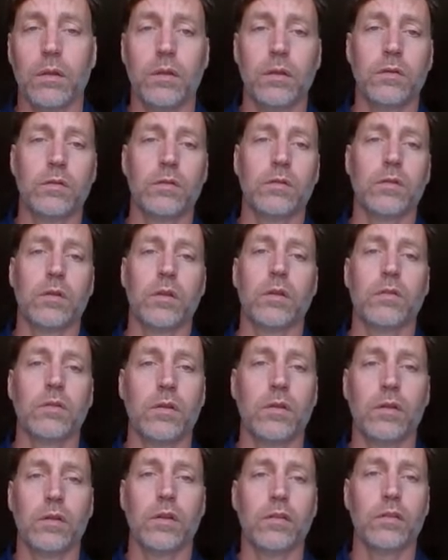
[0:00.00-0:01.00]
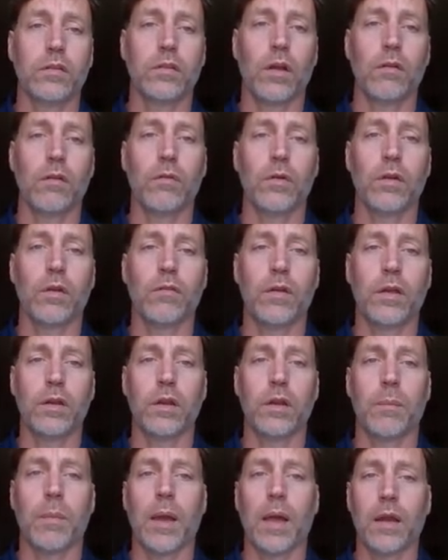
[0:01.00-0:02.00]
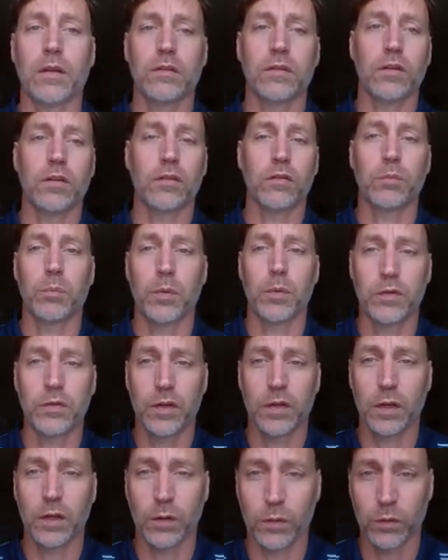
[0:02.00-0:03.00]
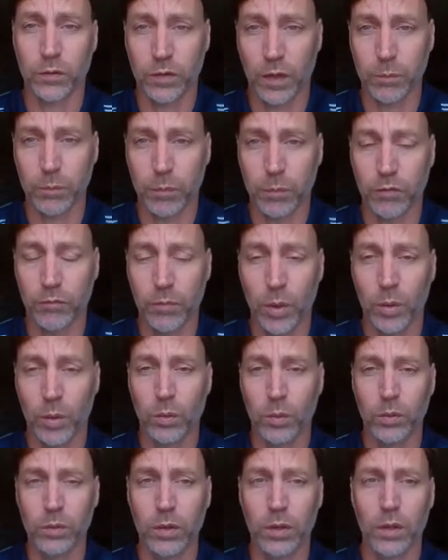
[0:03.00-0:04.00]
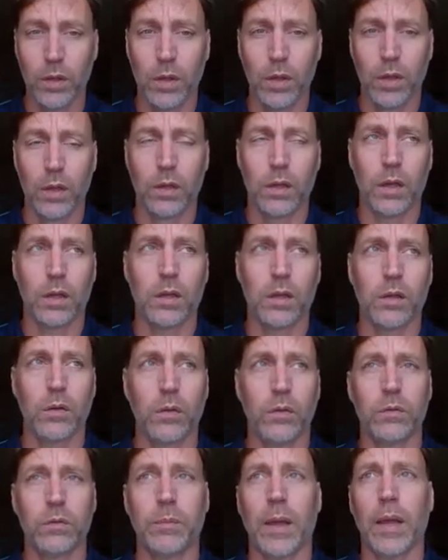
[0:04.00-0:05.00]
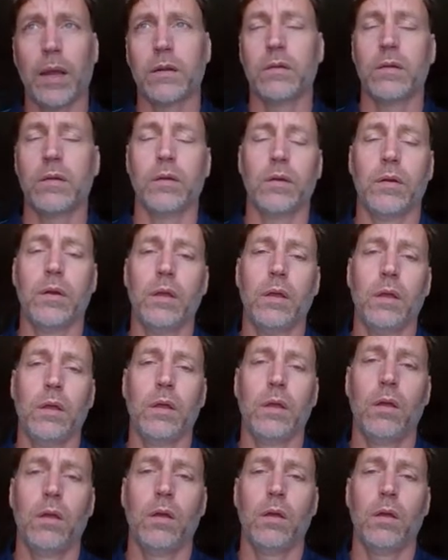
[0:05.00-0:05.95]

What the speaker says: This discovery of antibiotics in this particular type of mold that kills bacteria